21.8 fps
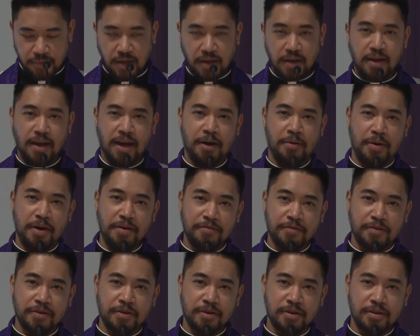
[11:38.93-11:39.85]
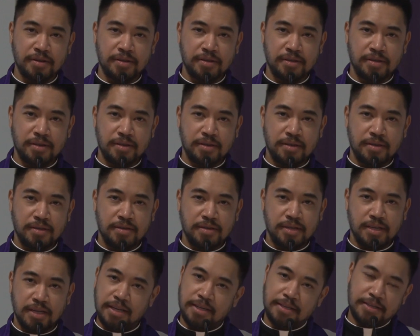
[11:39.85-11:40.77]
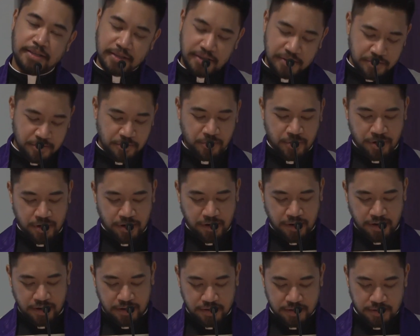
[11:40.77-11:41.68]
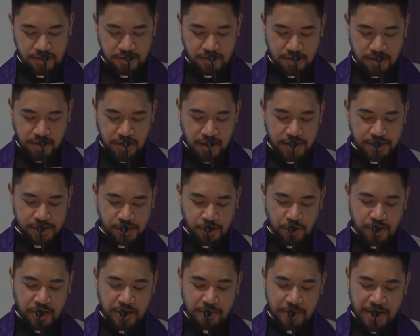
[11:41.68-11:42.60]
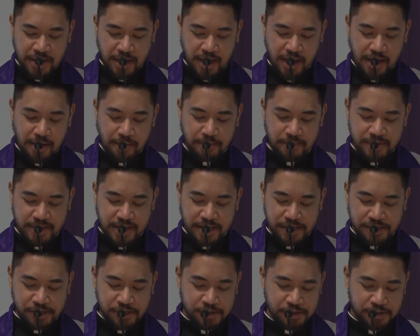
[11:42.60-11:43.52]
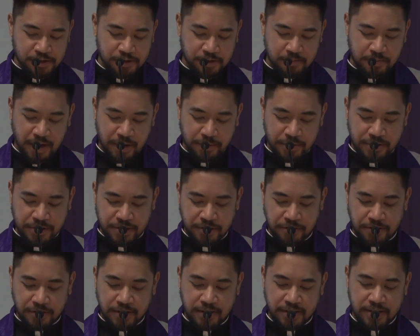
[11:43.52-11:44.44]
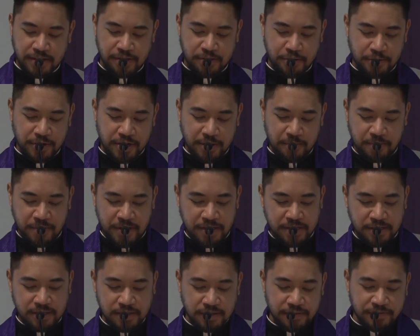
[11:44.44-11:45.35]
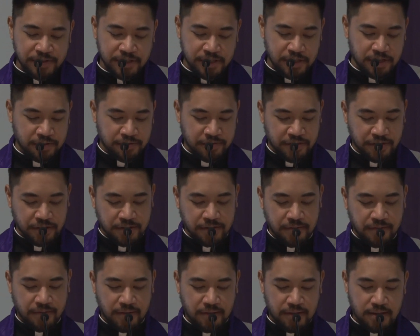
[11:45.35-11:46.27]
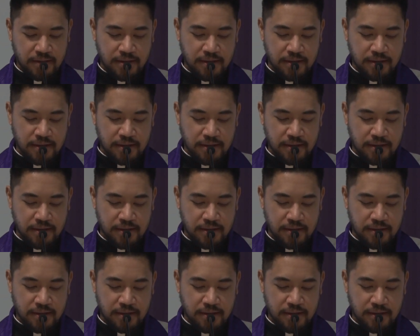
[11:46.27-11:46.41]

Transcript: However, it didn't work, and so he became destitute by returning the 30 pieces of silver,